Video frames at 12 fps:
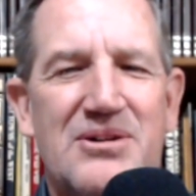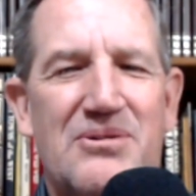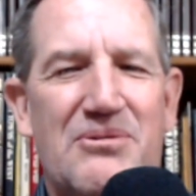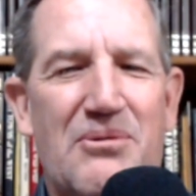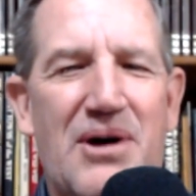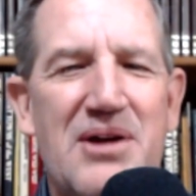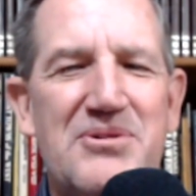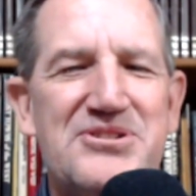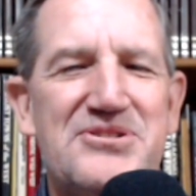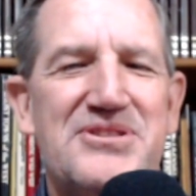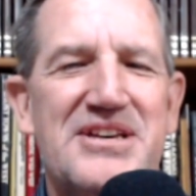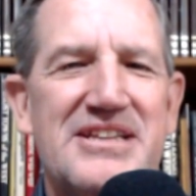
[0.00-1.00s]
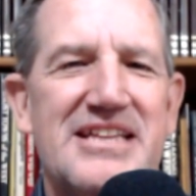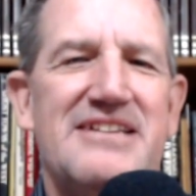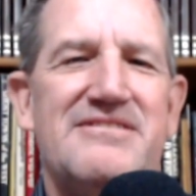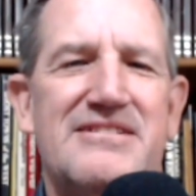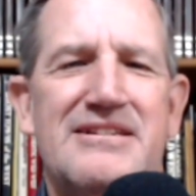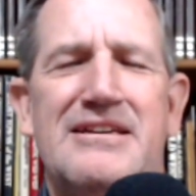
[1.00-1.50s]
Why would you think
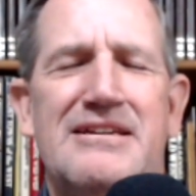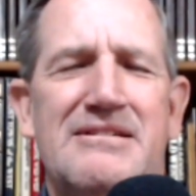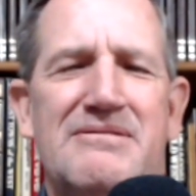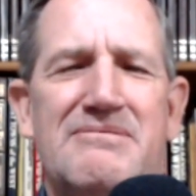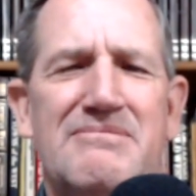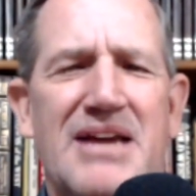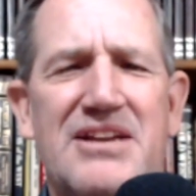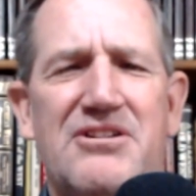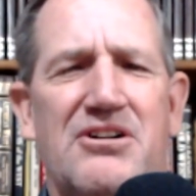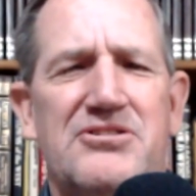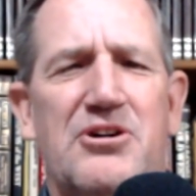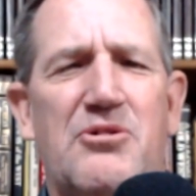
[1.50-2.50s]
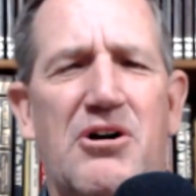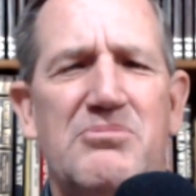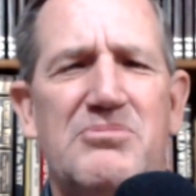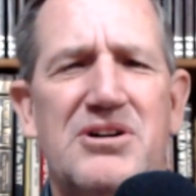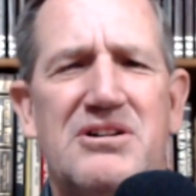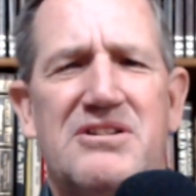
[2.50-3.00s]
that's the end-all, know-all
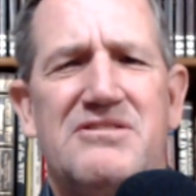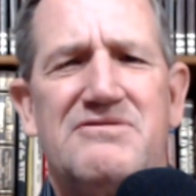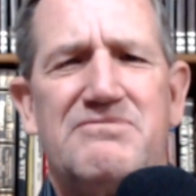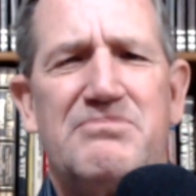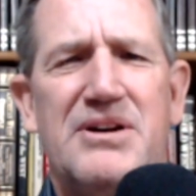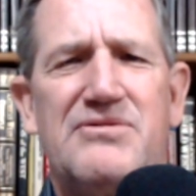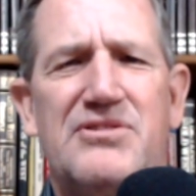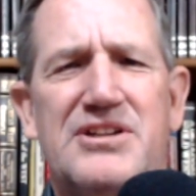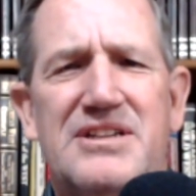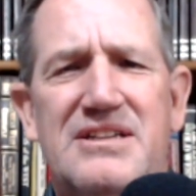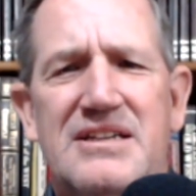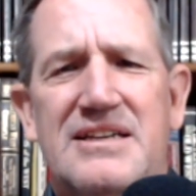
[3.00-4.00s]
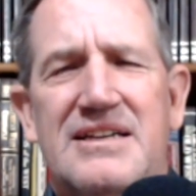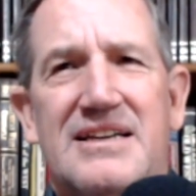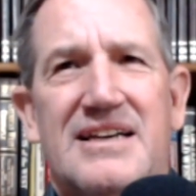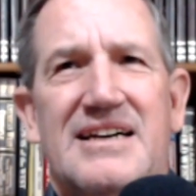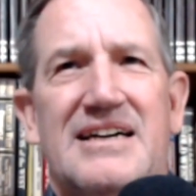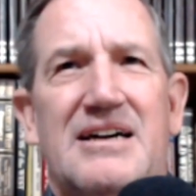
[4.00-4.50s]
book of Bigfoot?
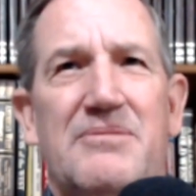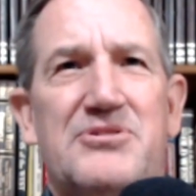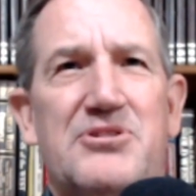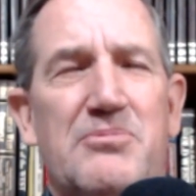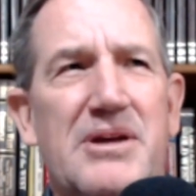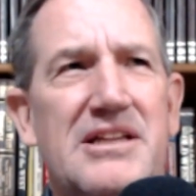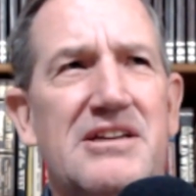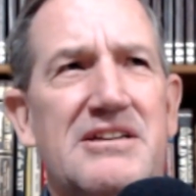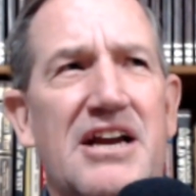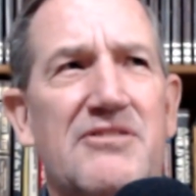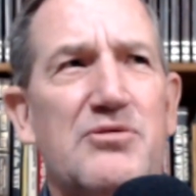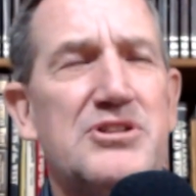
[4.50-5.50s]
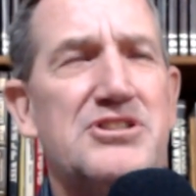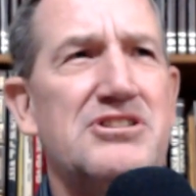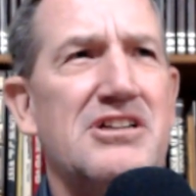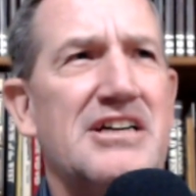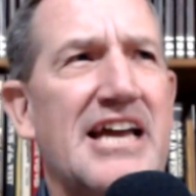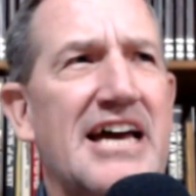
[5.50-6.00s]
So be a little careful what you
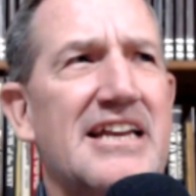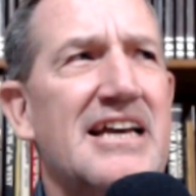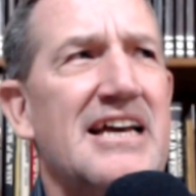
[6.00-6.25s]
look at.